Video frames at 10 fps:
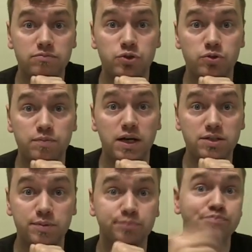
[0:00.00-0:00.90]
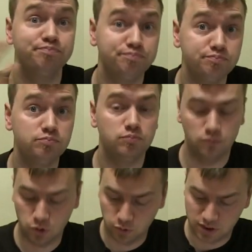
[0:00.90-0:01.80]
as soon as possible.
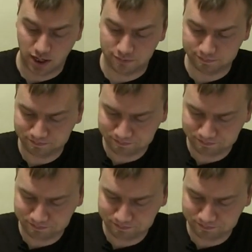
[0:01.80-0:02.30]
Cool stuff.